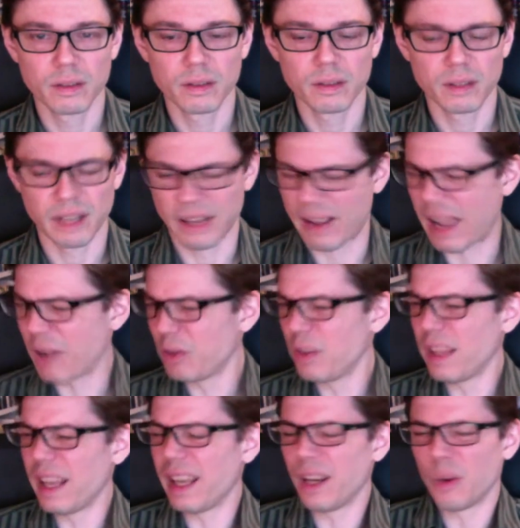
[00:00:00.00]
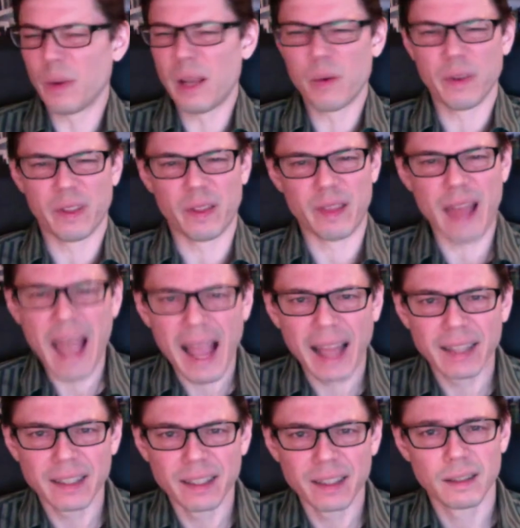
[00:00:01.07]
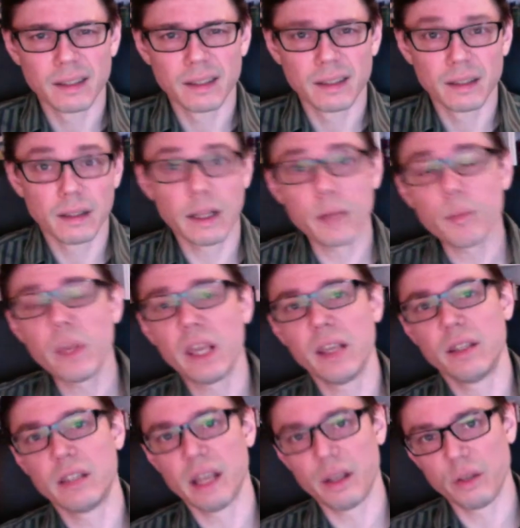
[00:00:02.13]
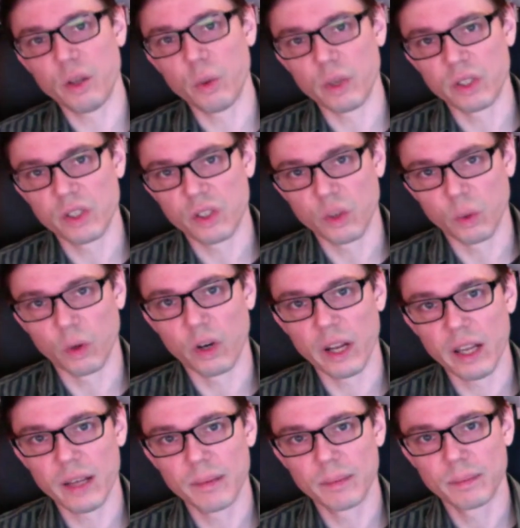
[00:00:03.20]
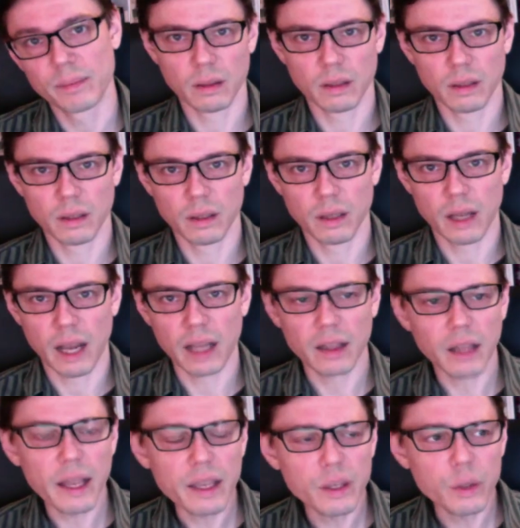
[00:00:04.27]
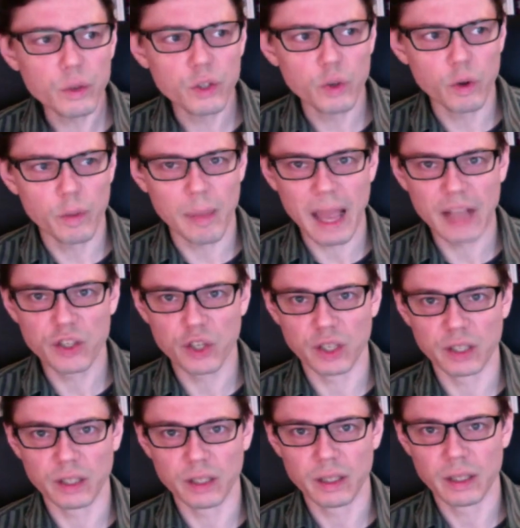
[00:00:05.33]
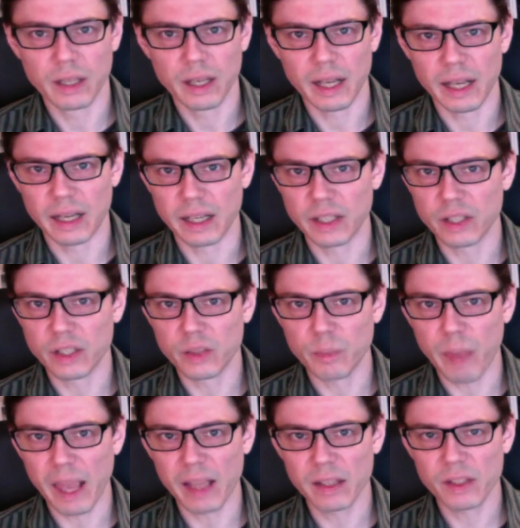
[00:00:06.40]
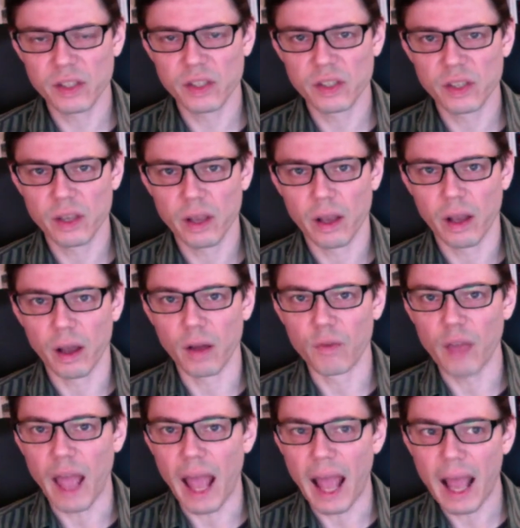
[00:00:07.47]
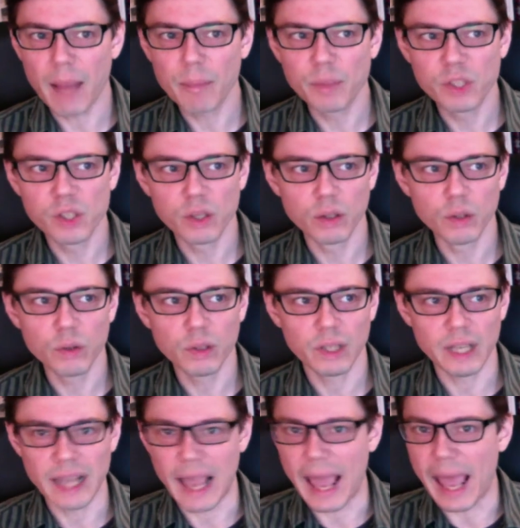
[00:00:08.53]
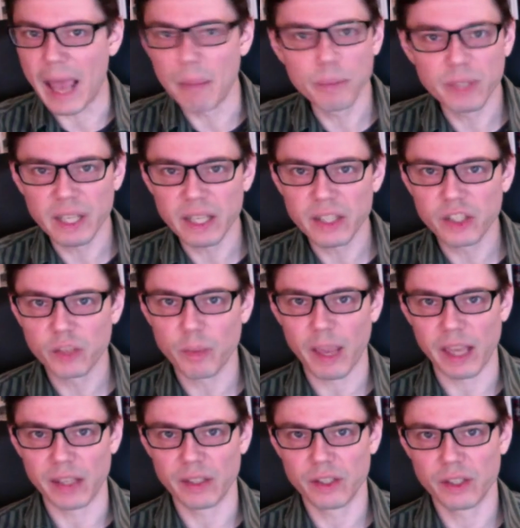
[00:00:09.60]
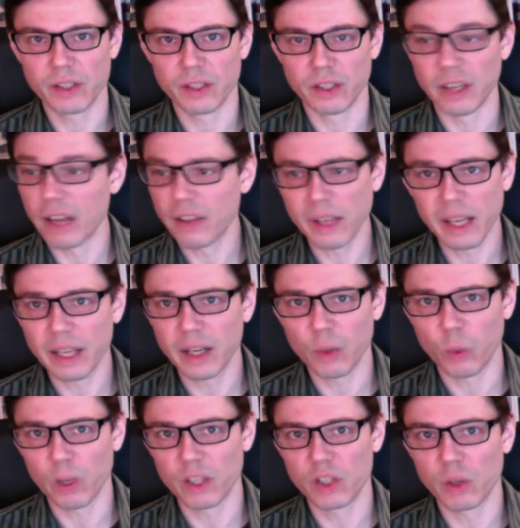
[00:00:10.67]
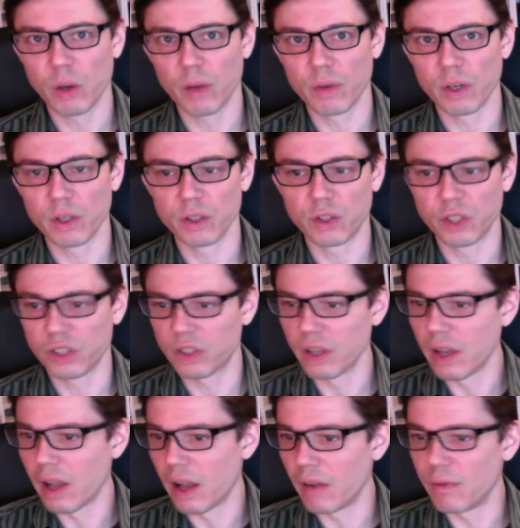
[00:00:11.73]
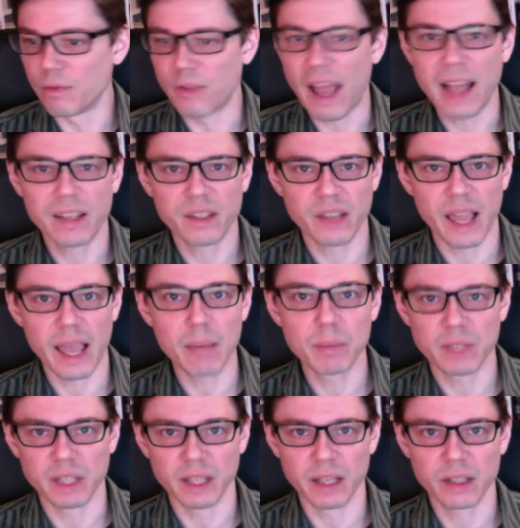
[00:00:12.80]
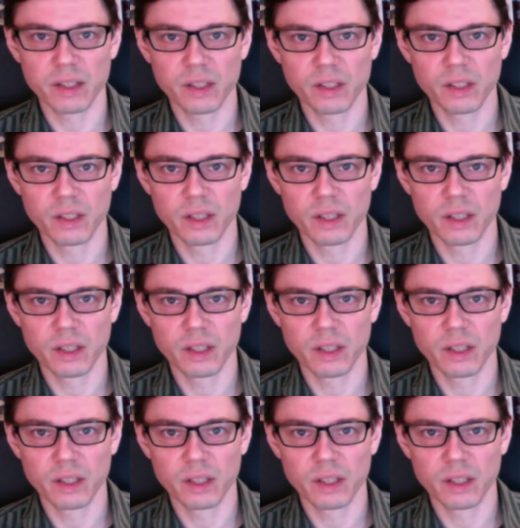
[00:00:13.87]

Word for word: Now, how do they get away with that? Let me tell you a story. I'd like you to imagine an expanse of absolutely empty space, nothing in it whatsoever, just a vast emptiness.